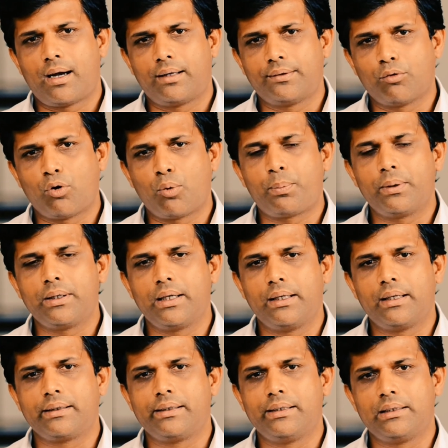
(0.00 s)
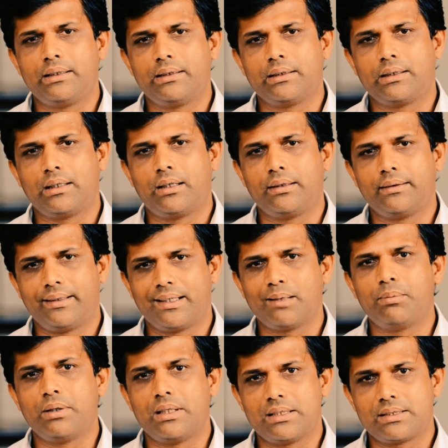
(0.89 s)
the Open Data Kit
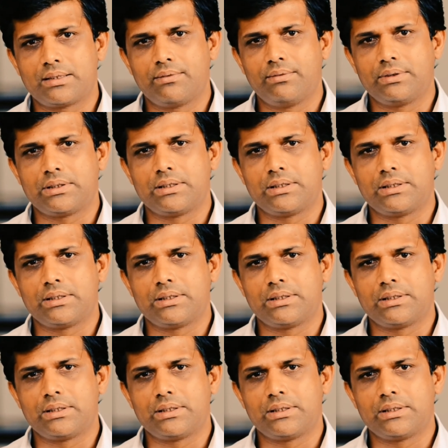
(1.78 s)
database,